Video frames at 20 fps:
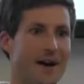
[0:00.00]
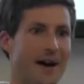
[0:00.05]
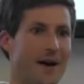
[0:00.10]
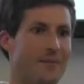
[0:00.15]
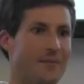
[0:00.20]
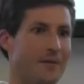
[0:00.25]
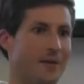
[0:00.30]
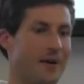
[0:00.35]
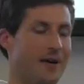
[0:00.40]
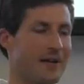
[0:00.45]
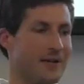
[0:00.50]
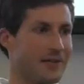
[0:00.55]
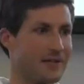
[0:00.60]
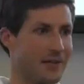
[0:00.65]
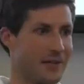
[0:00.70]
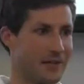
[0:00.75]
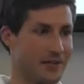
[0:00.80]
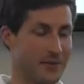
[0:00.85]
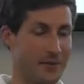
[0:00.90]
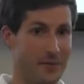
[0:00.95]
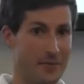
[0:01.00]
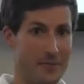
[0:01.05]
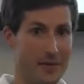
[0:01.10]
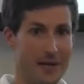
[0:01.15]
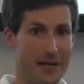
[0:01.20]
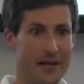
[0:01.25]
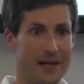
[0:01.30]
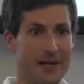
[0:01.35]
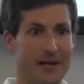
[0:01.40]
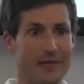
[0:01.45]
operating system.
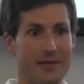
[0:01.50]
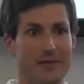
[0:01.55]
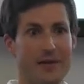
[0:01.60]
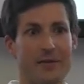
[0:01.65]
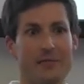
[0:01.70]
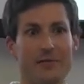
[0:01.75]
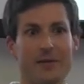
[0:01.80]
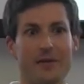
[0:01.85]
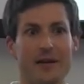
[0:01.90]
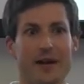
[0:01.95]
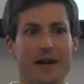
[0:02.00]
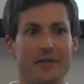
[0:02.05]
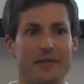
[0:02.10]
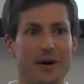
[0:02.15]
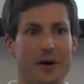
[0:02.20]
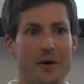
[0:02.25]
It's definitely not the